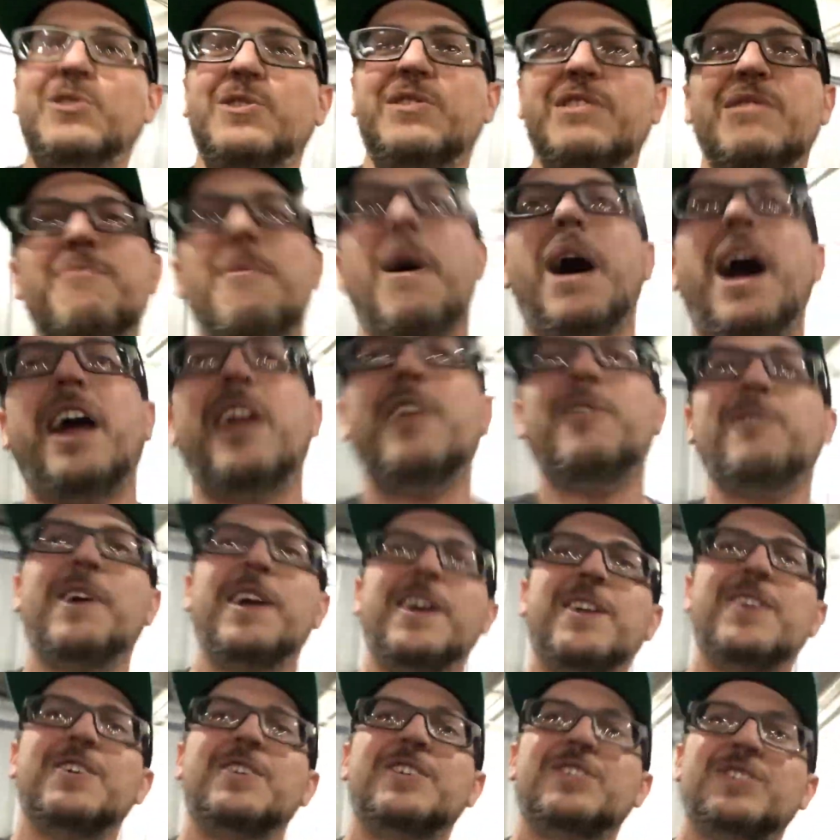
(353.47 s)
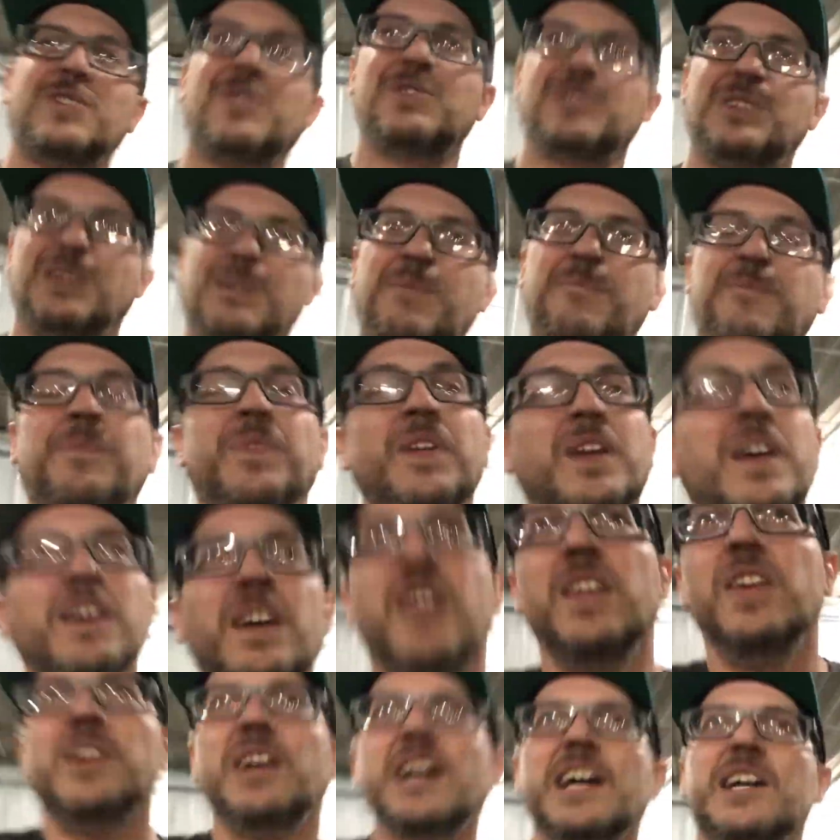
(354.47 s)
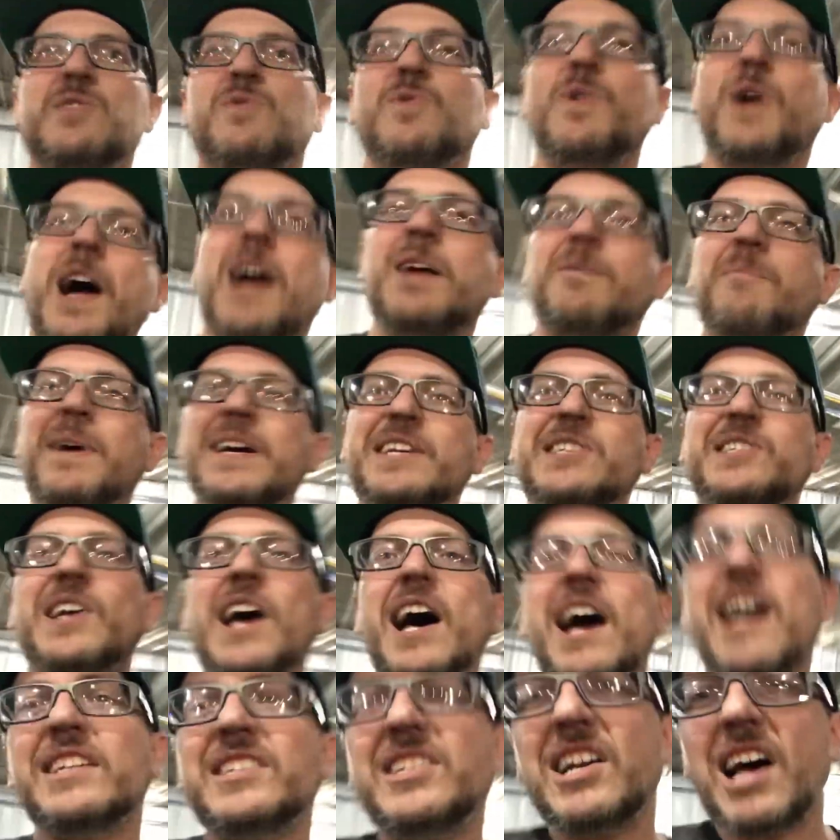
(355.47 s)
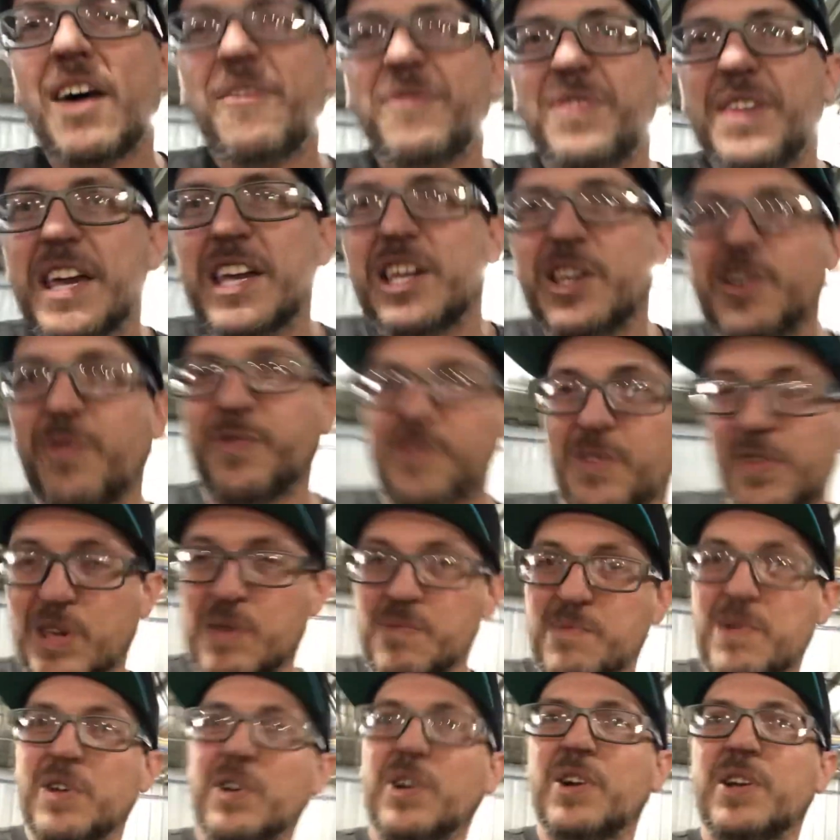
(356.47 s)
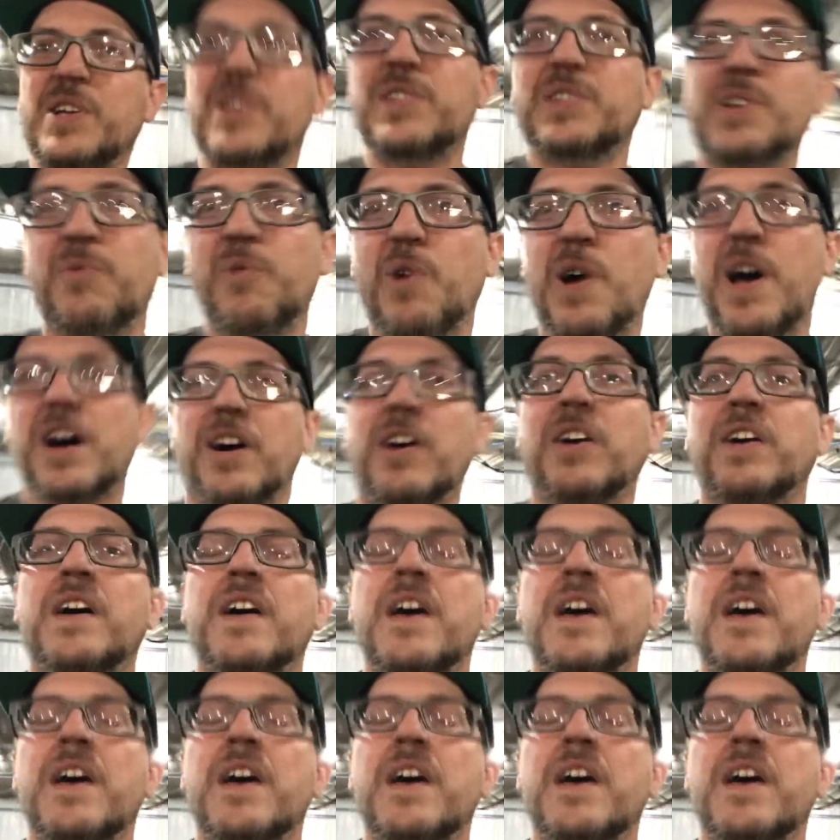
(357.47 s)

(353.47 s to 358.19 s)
You moderators are you guys rock my socks off. Thank you for the community as well.